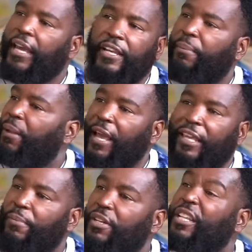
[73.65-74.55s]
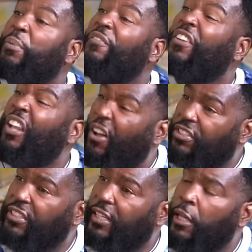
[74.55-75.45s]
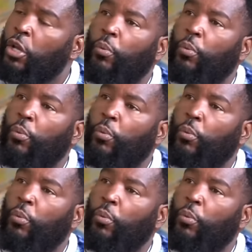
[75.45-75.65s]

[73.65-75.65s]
in the black community. We've lost it.